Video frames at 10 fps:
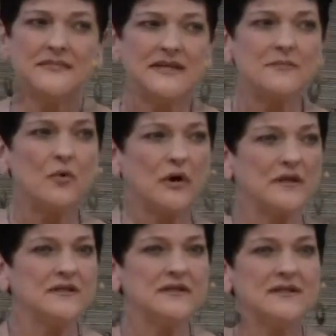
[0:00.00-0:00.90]
That's
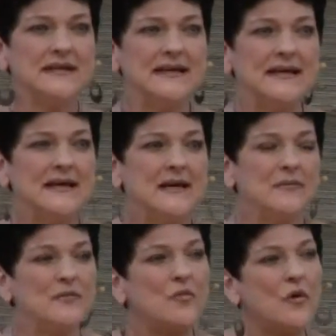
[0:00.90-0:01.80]
important.
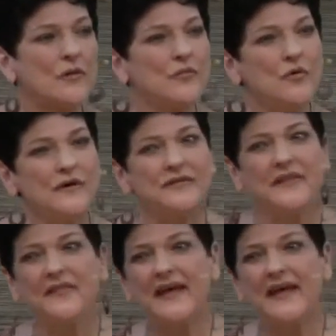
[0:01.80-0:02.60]
But more important than